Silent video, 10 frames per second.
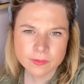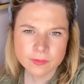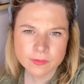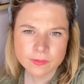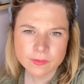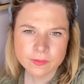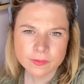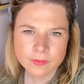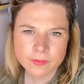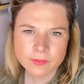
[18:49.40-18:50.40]

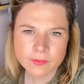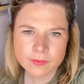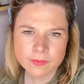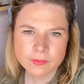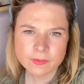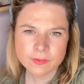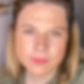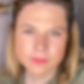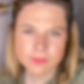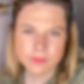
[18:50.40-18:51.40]

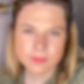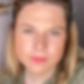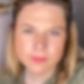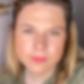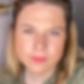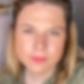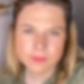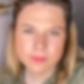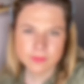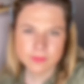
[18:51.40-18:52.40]

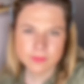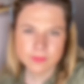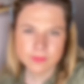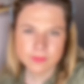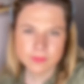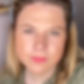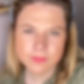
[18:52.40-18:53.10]
(not speaking)